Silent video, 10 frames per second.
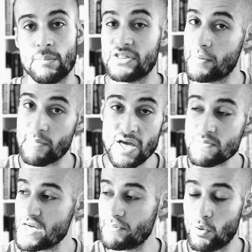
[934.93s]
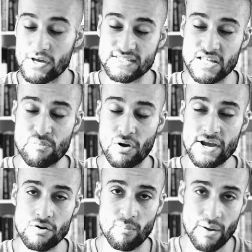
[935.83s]
But they may be more easily
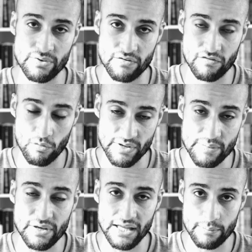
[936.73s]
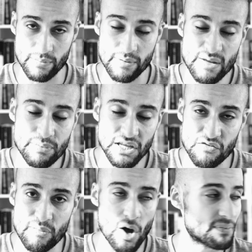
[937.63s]
preyed on by, for
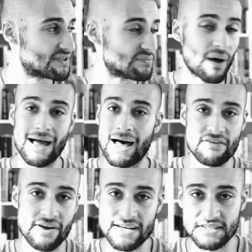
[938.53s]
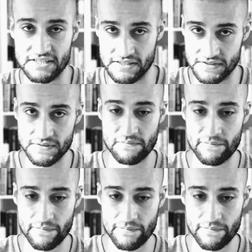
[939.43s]
manipulative purposes by other entities.